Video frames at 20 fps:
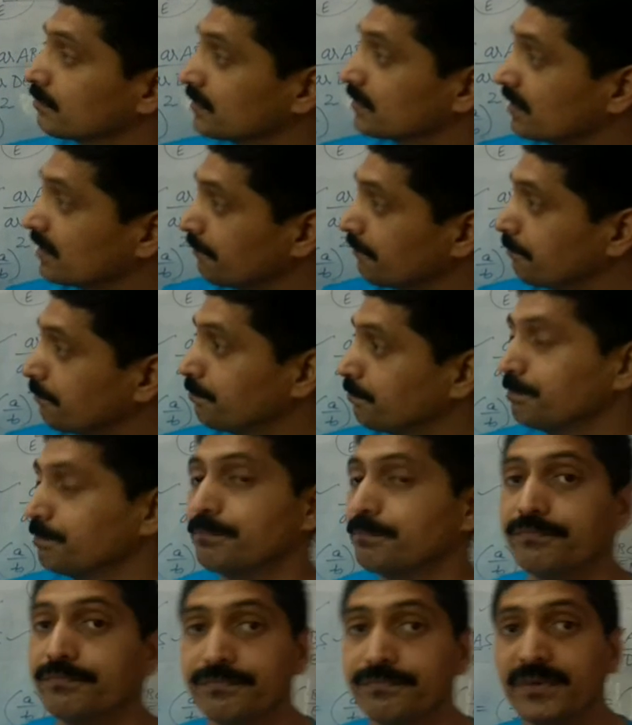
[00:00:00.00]
the
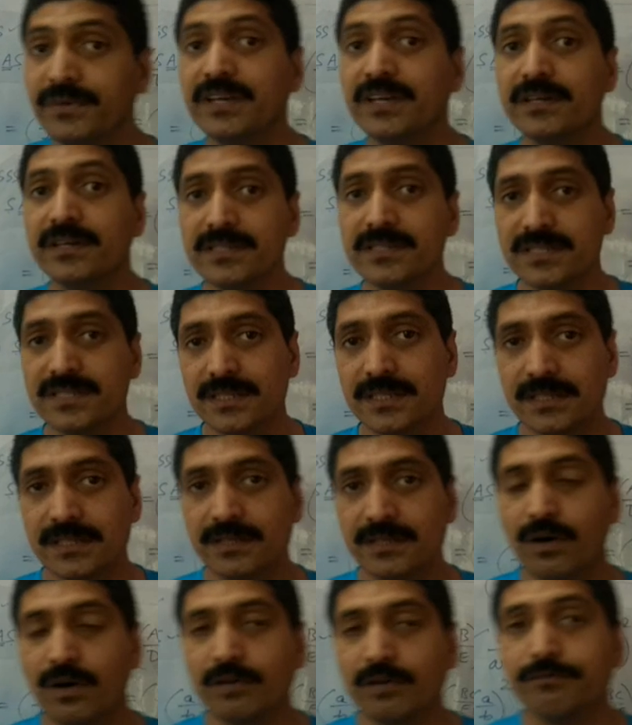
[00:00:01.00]
figures
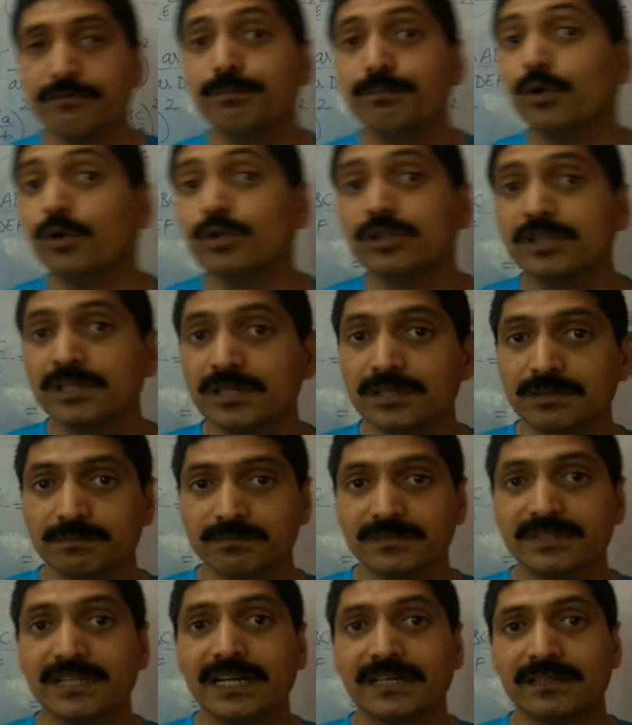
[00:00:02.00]
or both
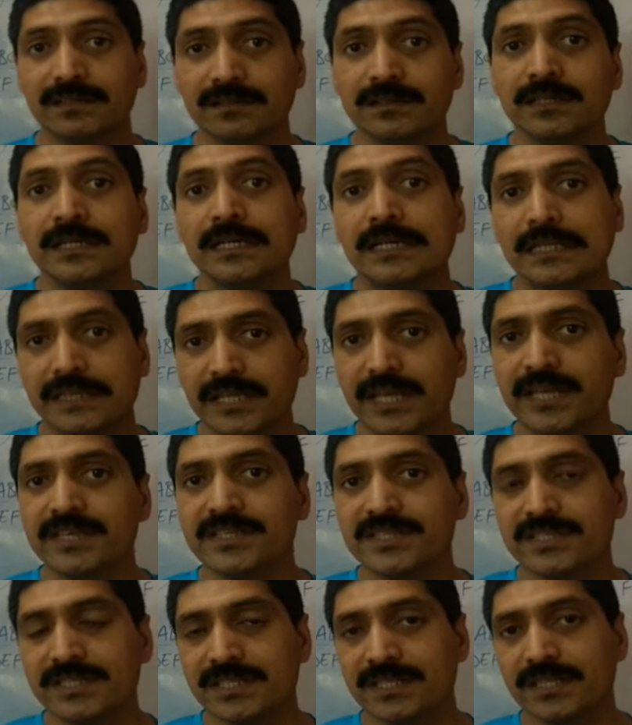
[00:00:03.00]
the
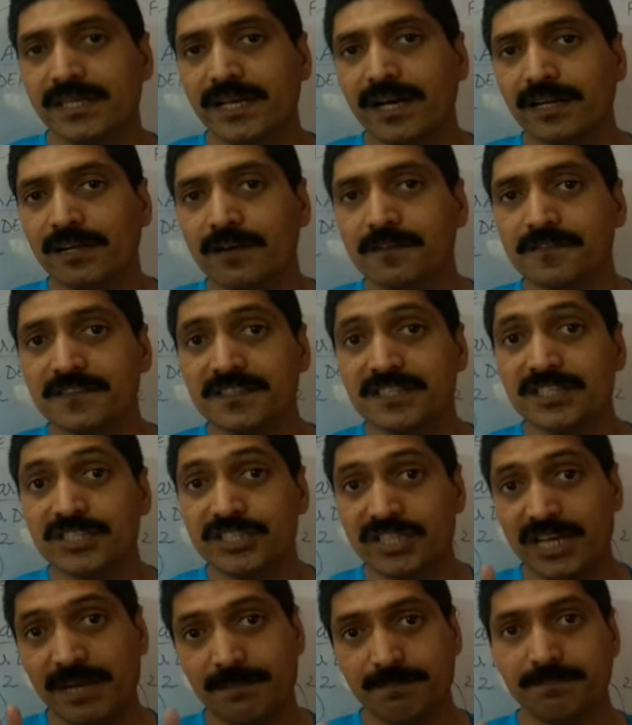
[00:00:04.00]
things, they are of
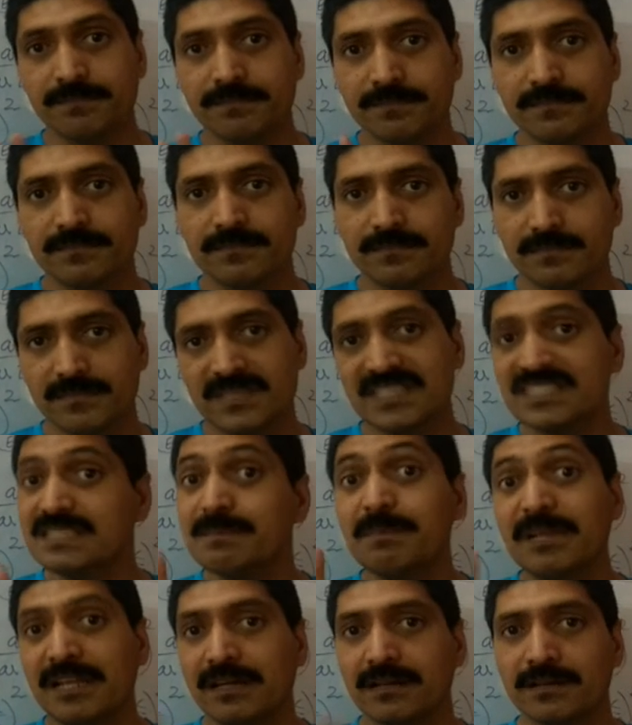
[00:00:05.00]
shape,
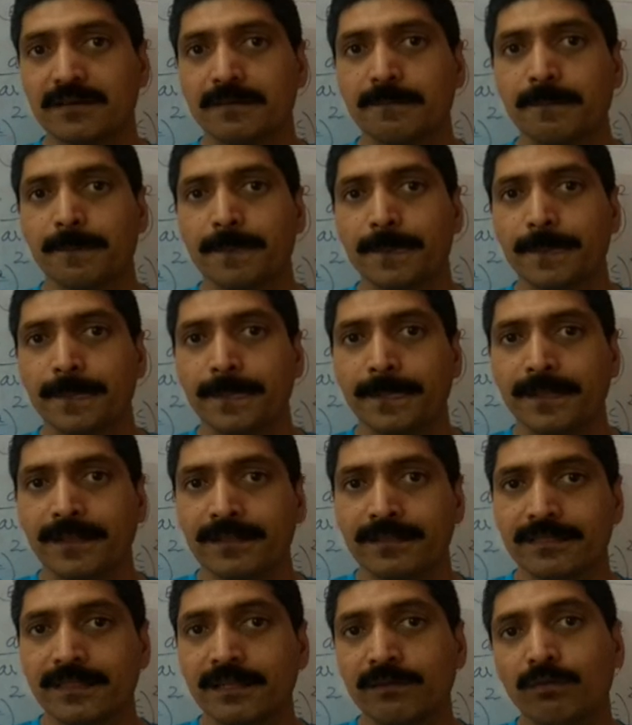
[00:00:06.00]
similar,
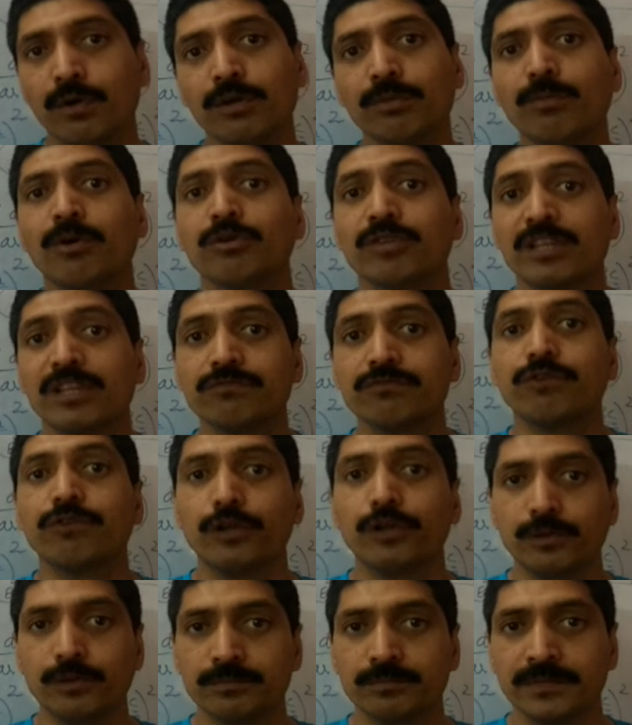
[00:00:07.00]
then what about their
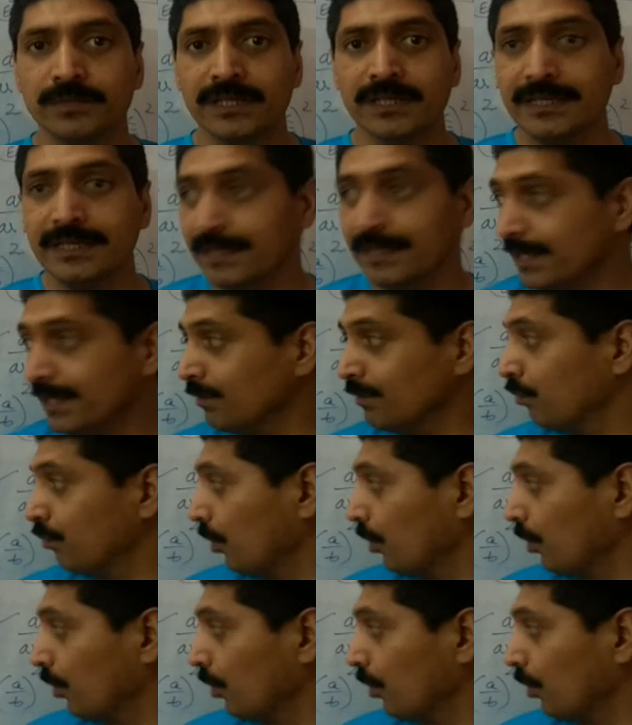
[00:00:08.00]
volume? In